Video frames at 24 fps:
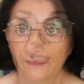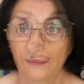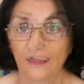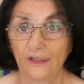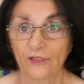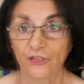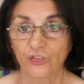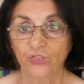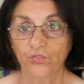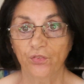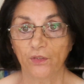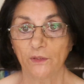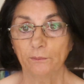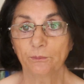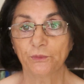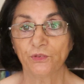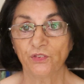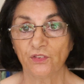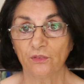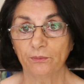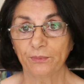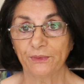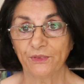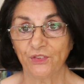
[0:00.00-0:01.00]
Yes, and
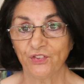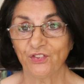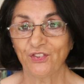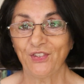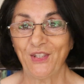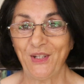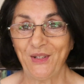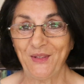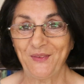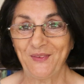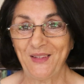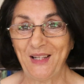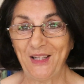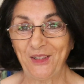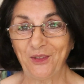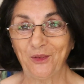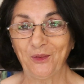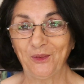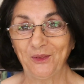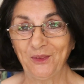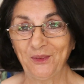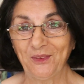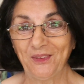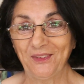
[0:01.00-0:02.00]
farmers have been saying that
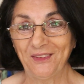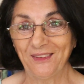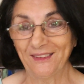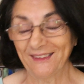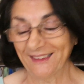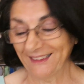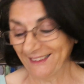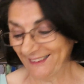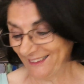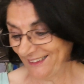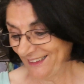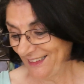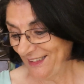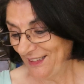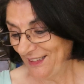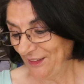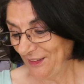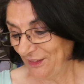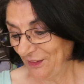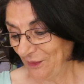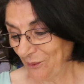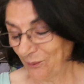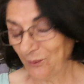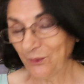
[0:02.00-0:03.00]
all along,
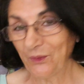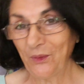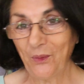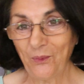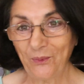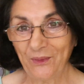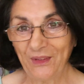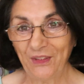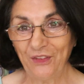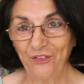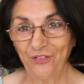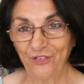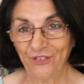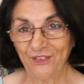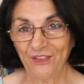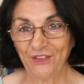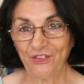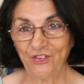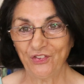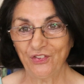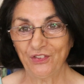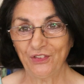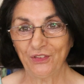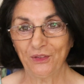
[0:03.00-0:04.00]
that we're okay for
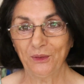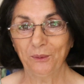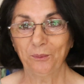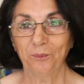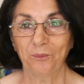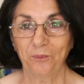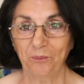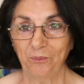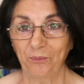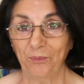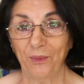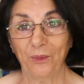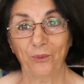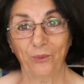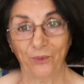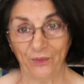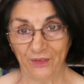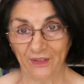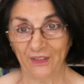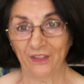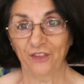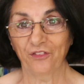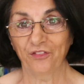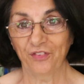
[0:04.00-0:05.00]
this year, but
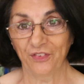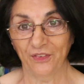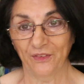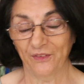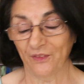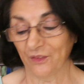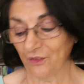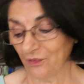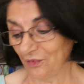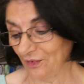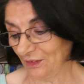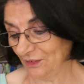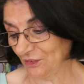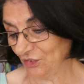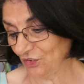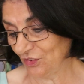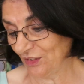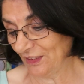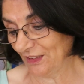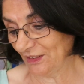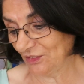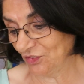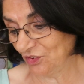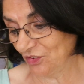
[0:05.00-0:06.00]
we're going to feel the
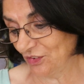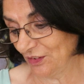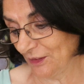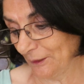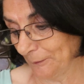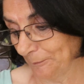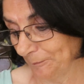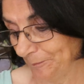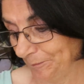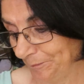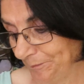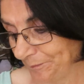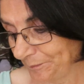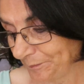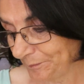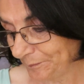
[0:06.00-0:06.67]
crunch next year.